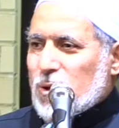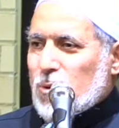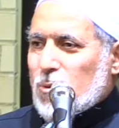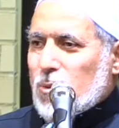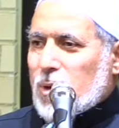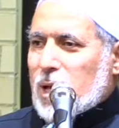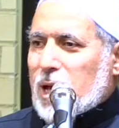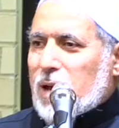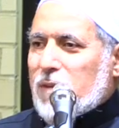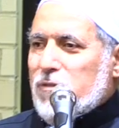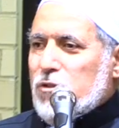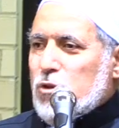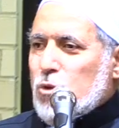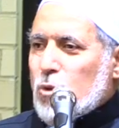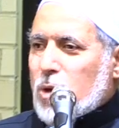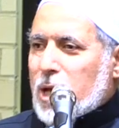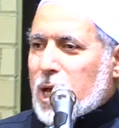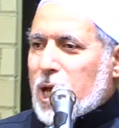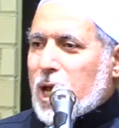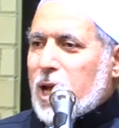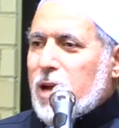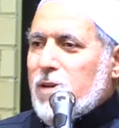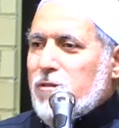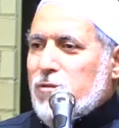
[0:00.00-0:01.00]
We have to
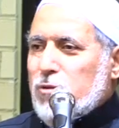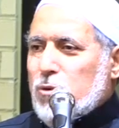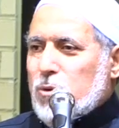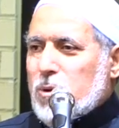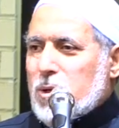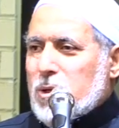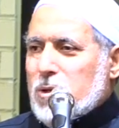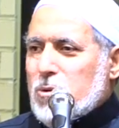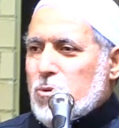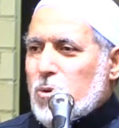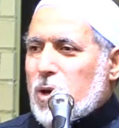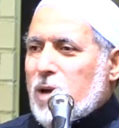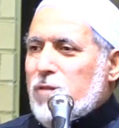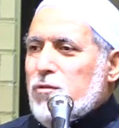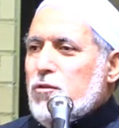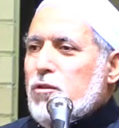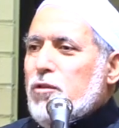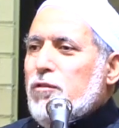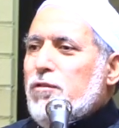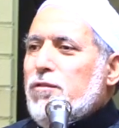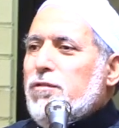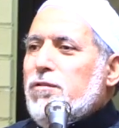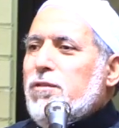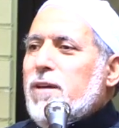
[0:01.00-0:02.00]
care for it. We have
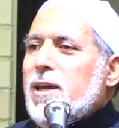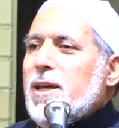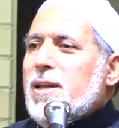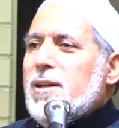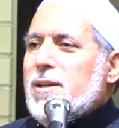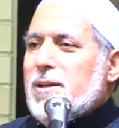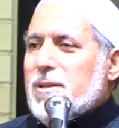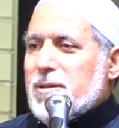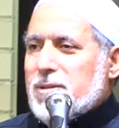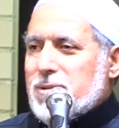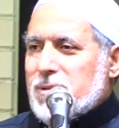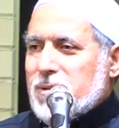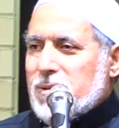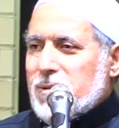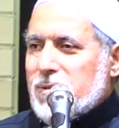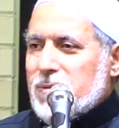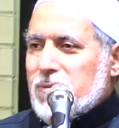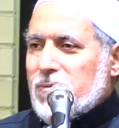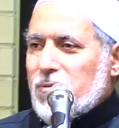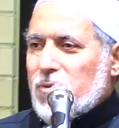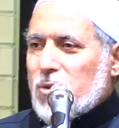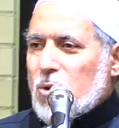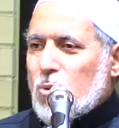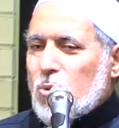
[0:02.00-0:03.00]
to feed it.
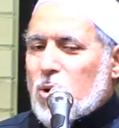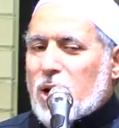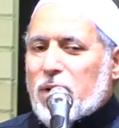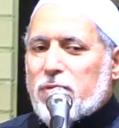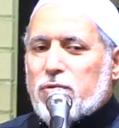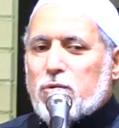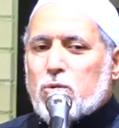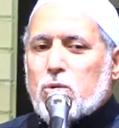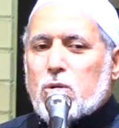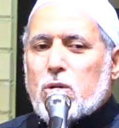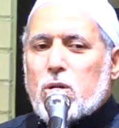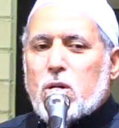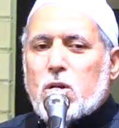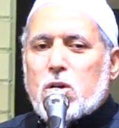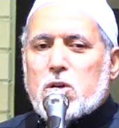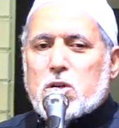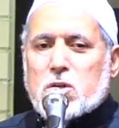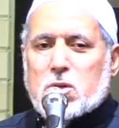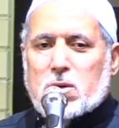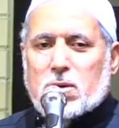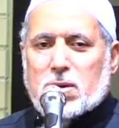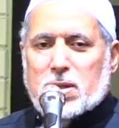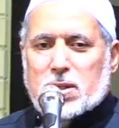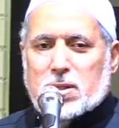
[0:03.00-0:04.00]
We have to
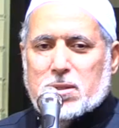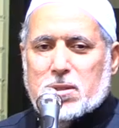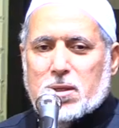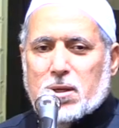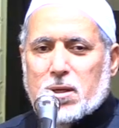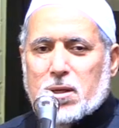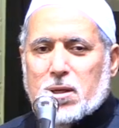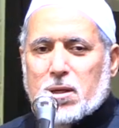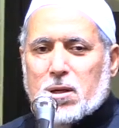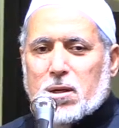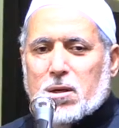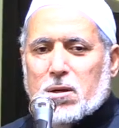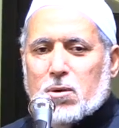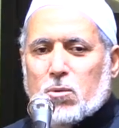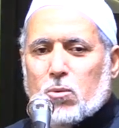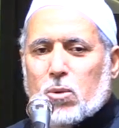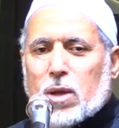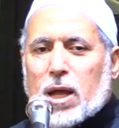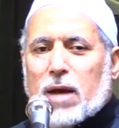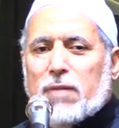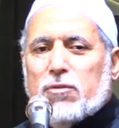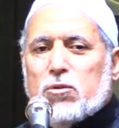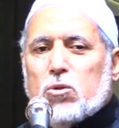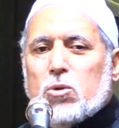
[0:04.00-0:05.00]
nurture it.
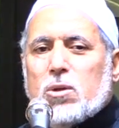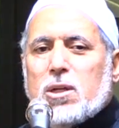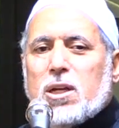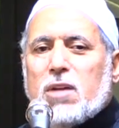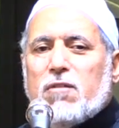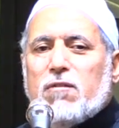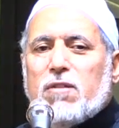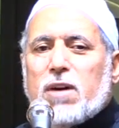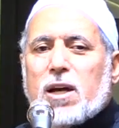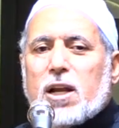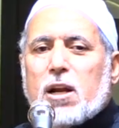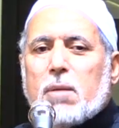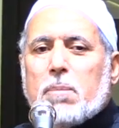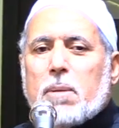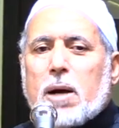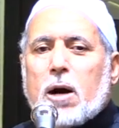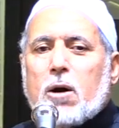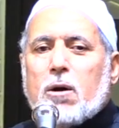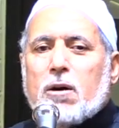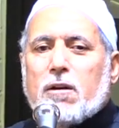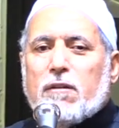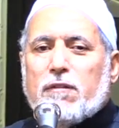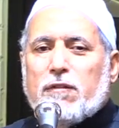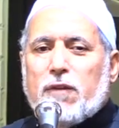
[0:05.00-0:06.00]
We have to develop
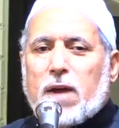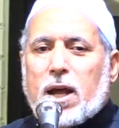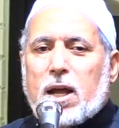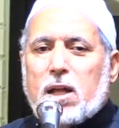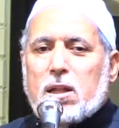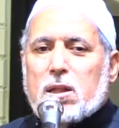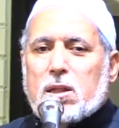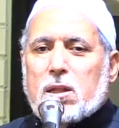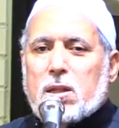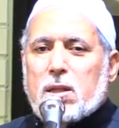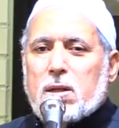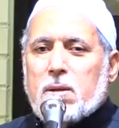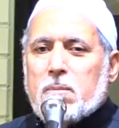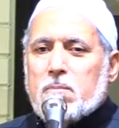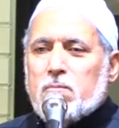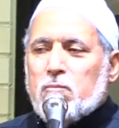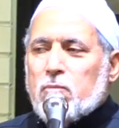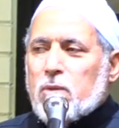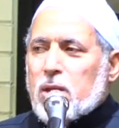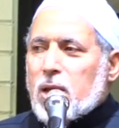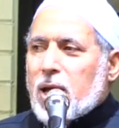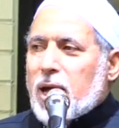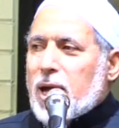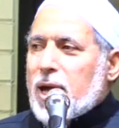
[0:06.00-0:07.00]
our faith
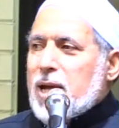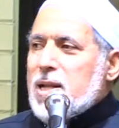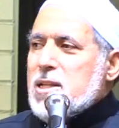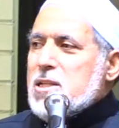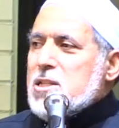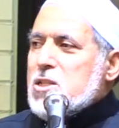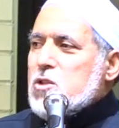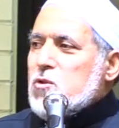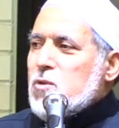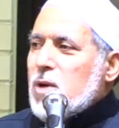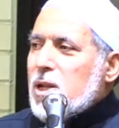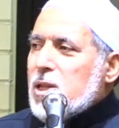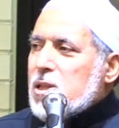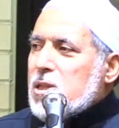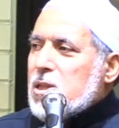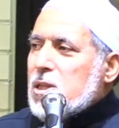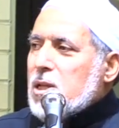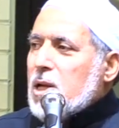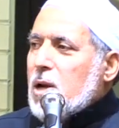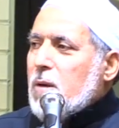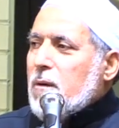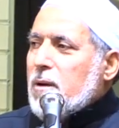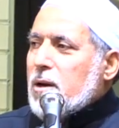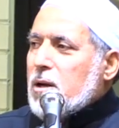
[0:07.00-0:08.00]
and
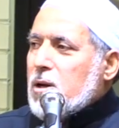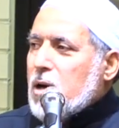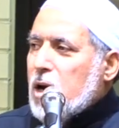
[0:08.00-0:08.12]
strengthen our